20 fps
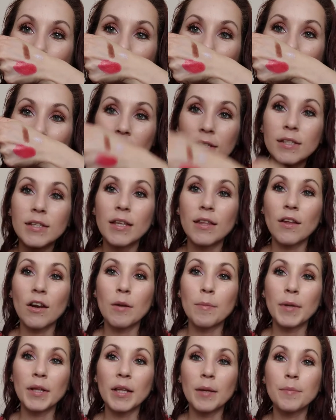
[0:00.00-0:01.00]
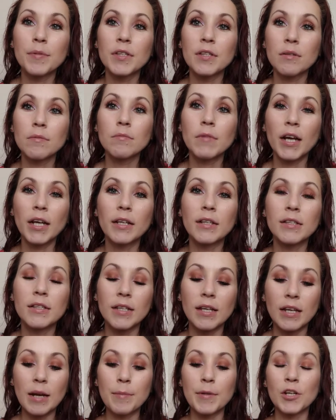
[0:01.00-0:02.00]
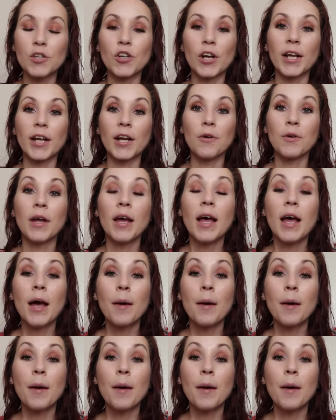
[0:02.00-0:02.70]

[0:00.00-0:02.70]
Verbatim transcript: I can see that on my lips. I can see it. I'm going to try it out.